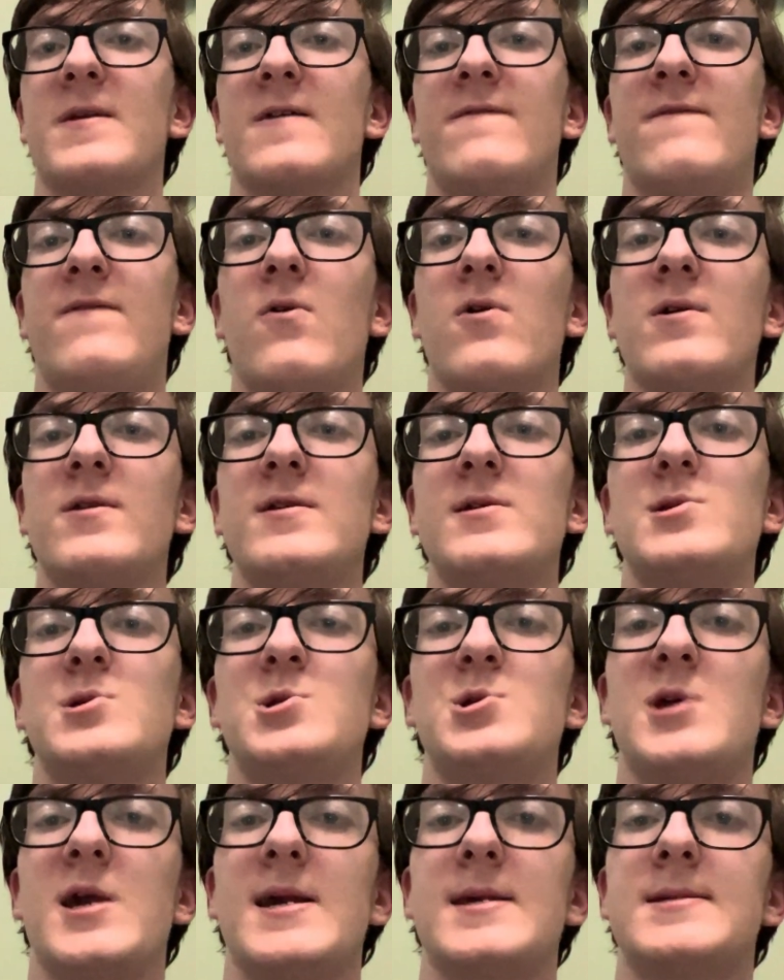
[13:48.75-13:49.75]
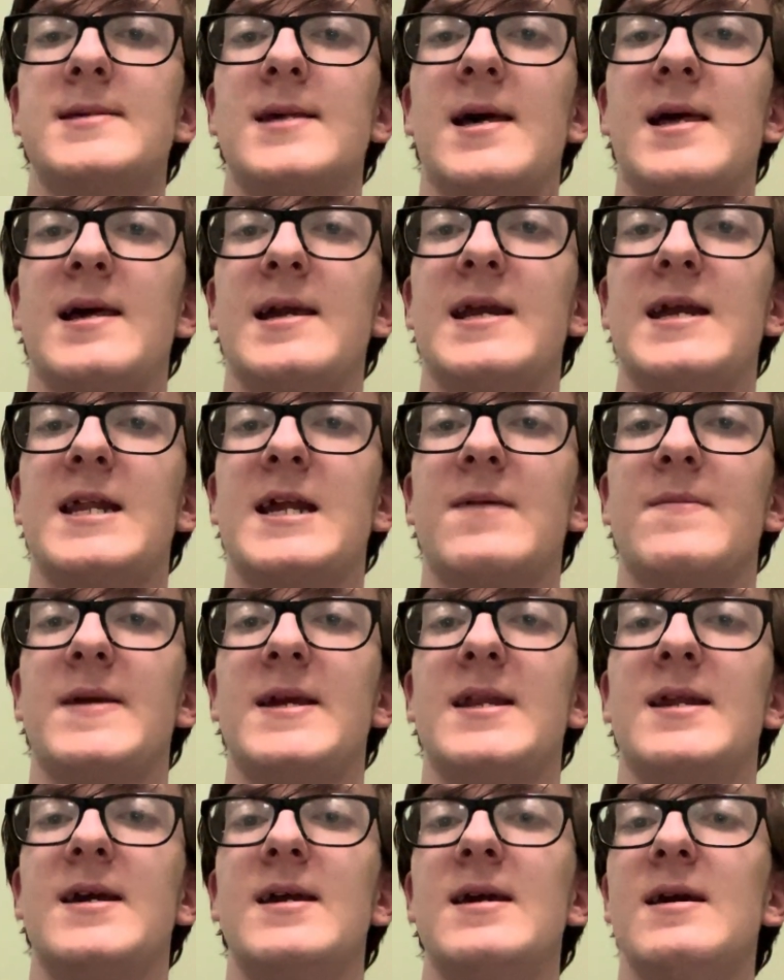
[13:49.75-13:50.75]
4th is Chase Elliott. I
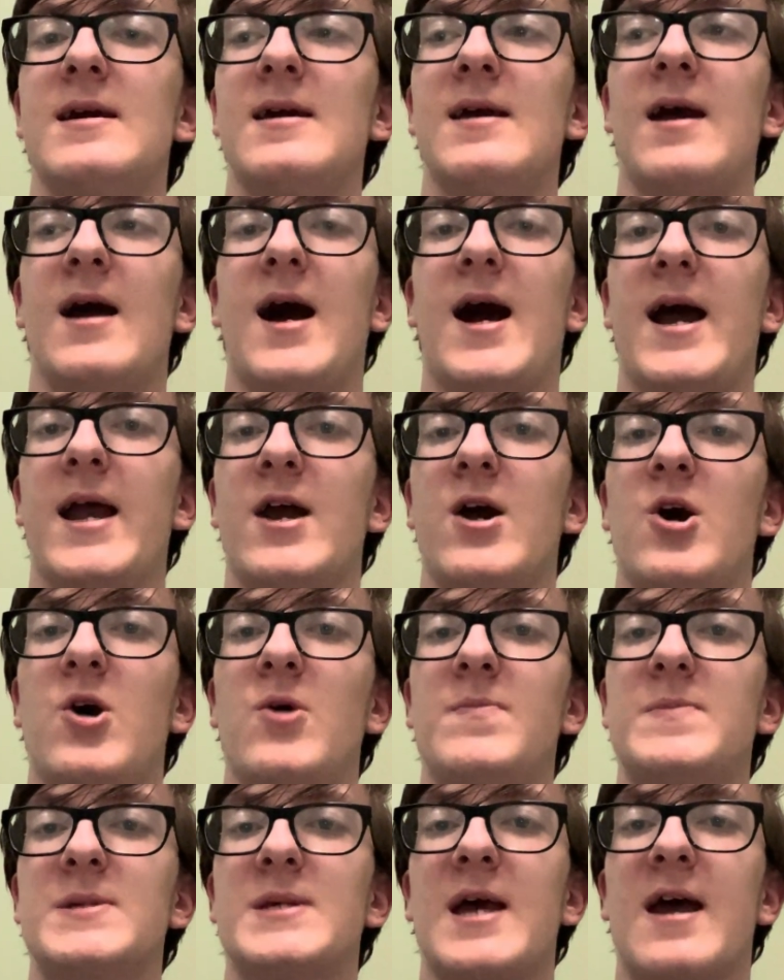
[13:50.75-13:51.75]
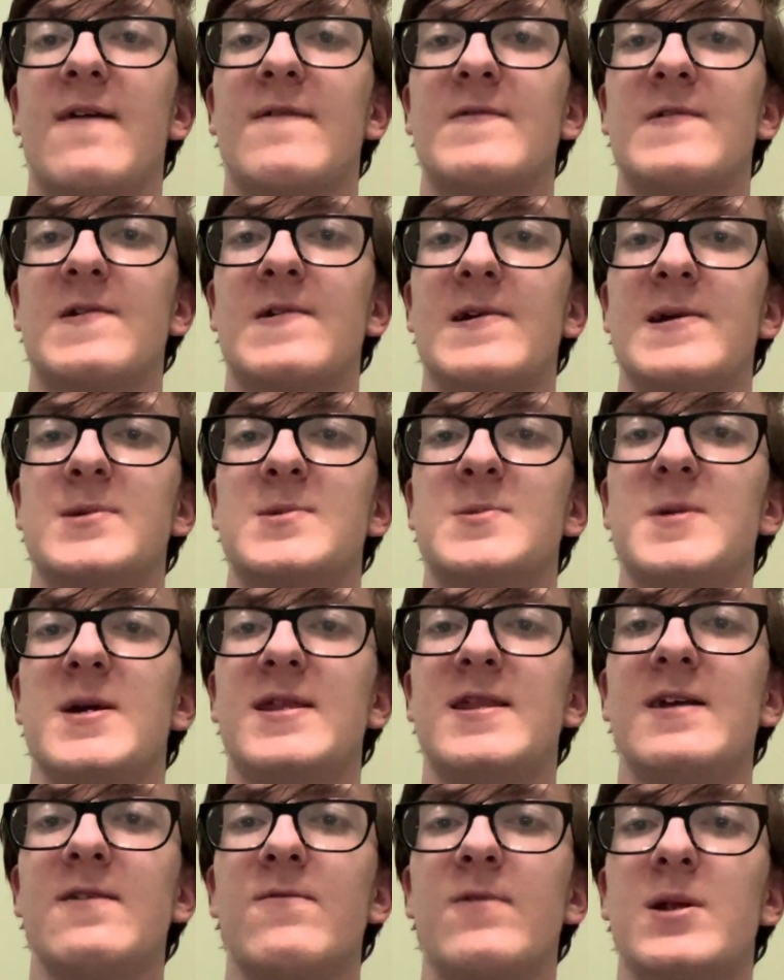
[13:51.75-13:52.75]
mean, high hopes after his
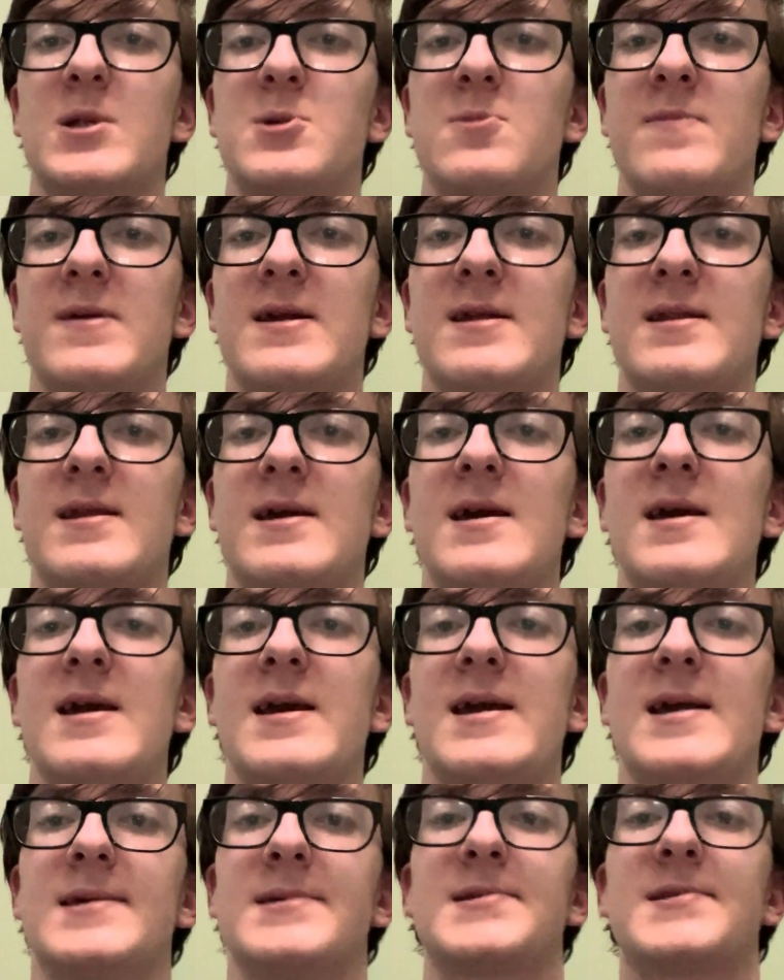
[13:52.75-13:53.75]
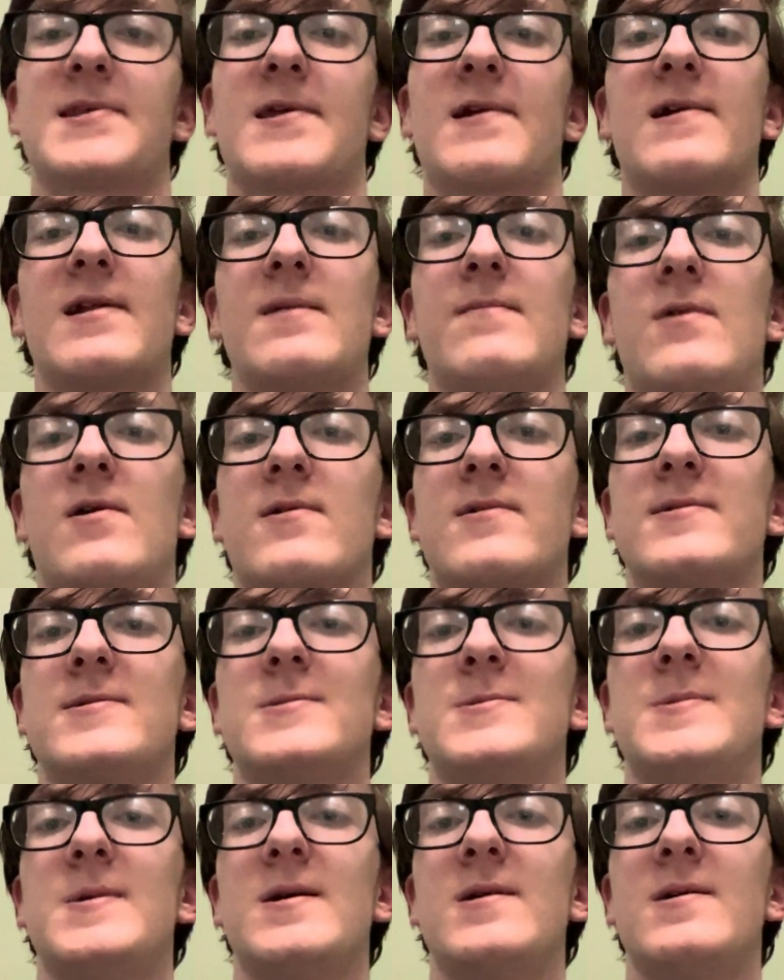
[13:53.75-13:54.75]
5th at Richmond, his 3rd at
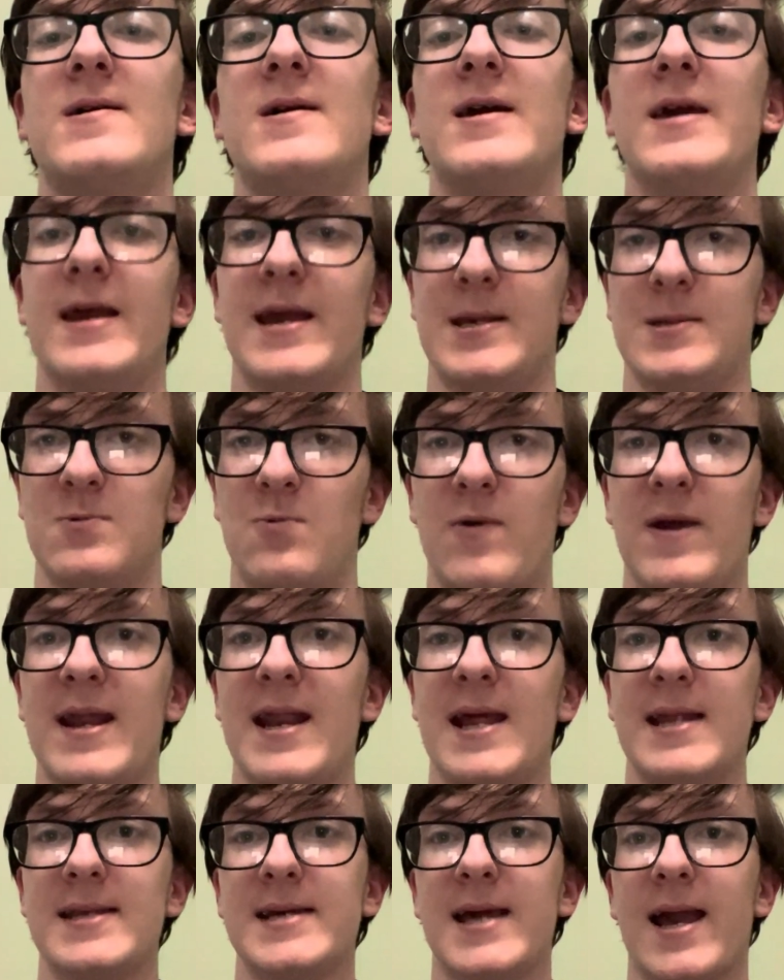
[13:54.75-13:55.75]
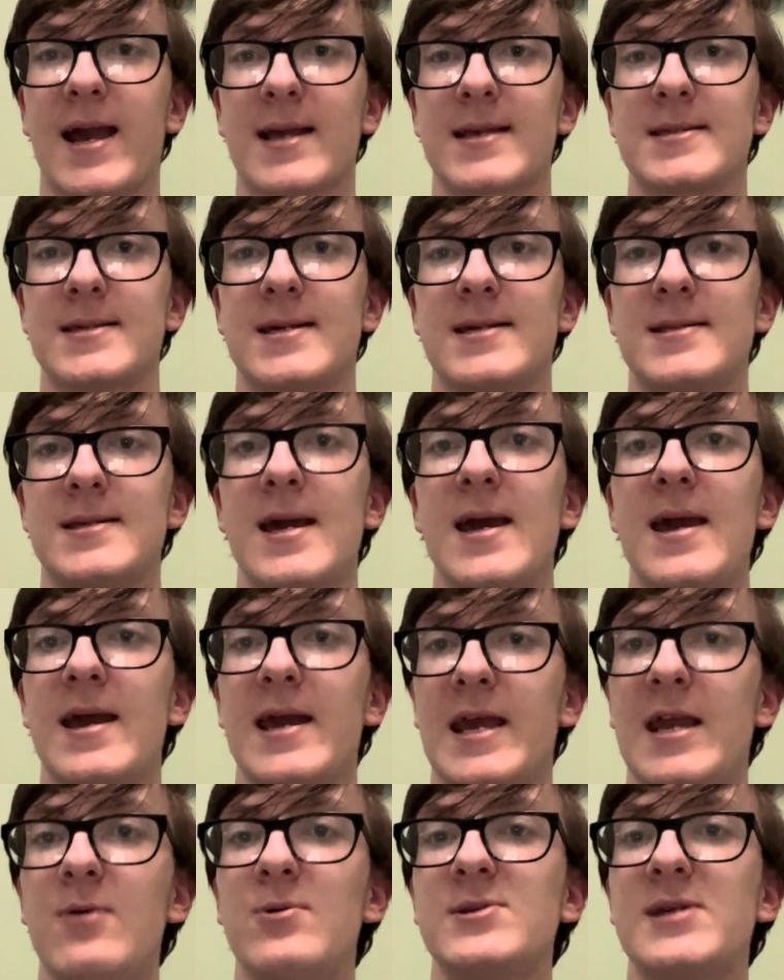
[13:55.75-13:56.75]
Martinsville, his win at Texas.
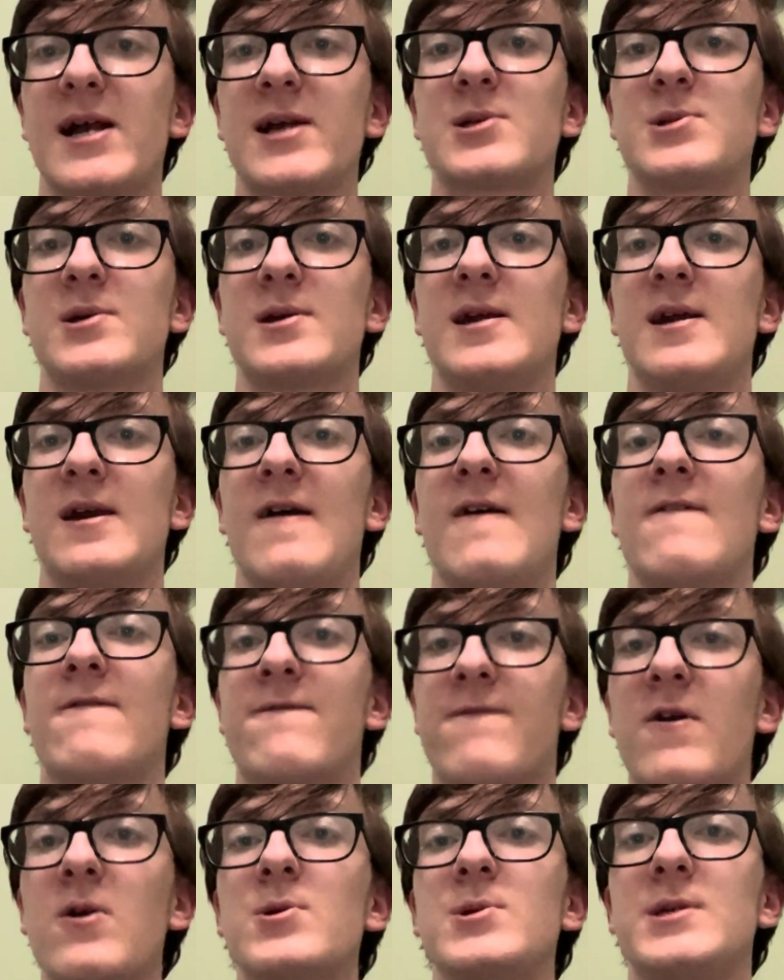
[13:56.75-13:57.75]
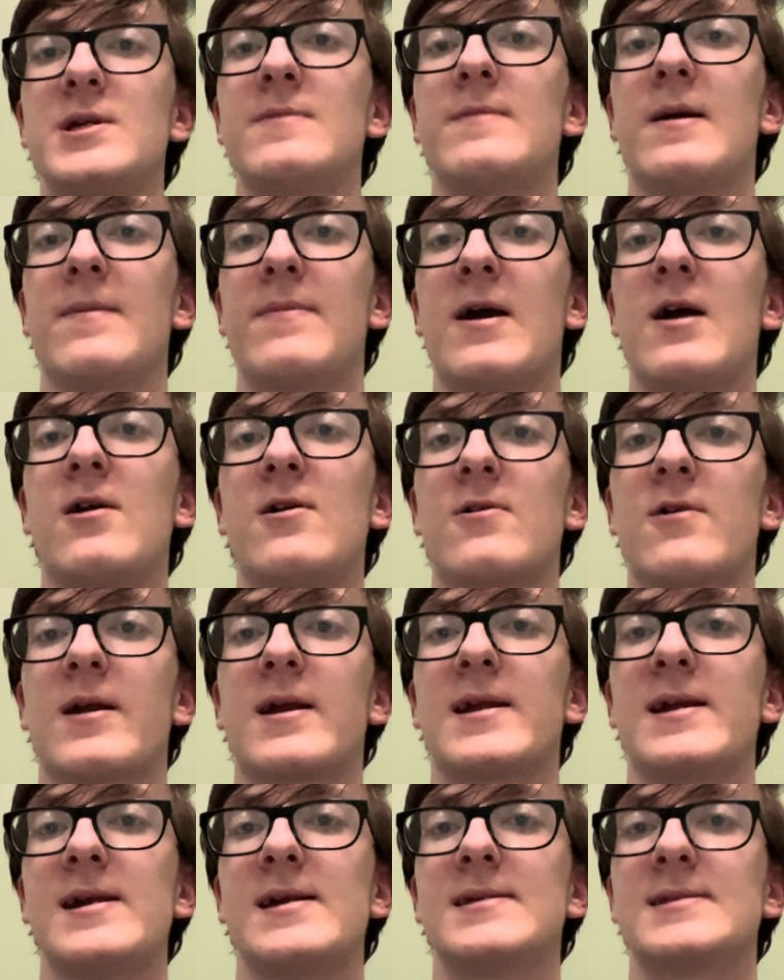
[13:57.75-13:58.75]
He was actually 1st in my power
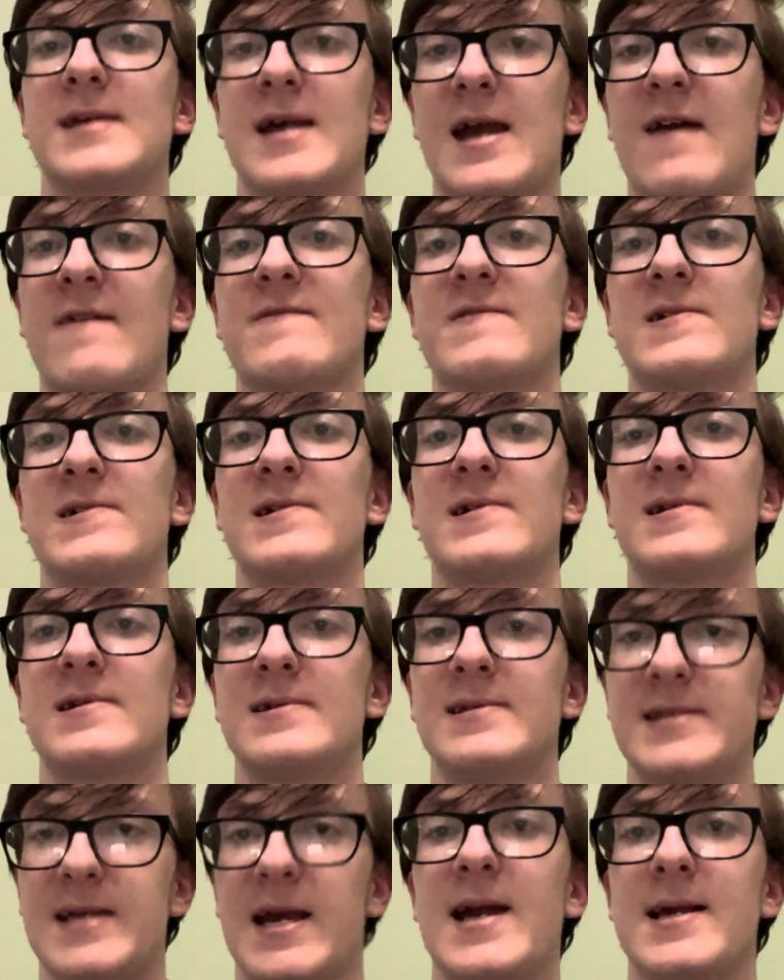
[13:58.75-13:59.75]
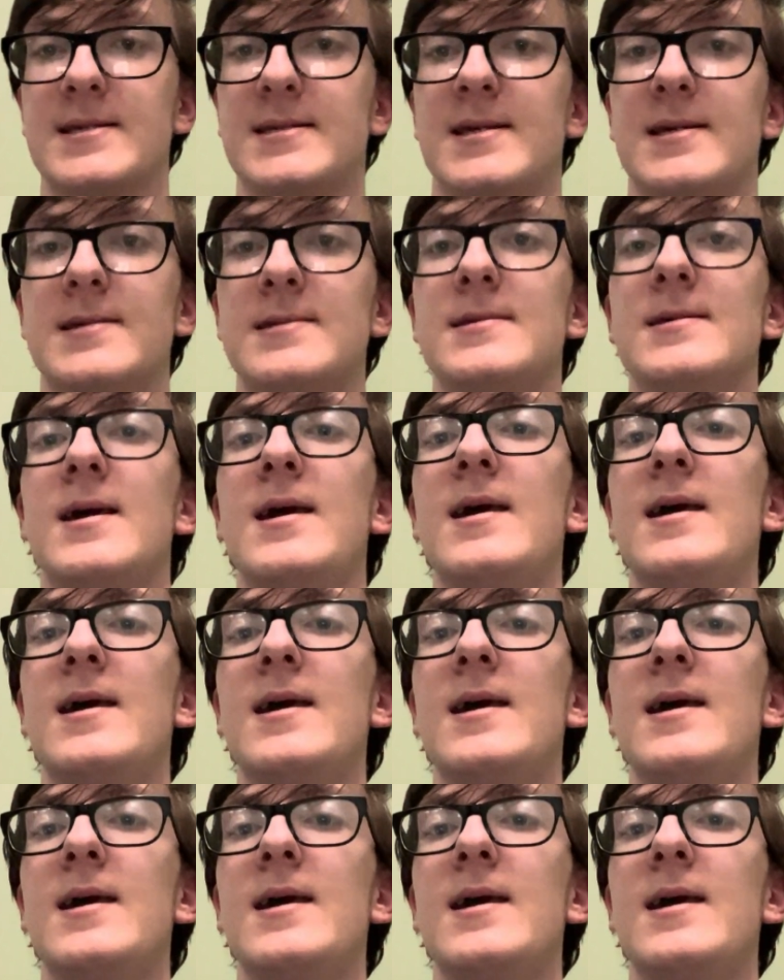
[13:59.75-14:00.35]
rankings after Texas.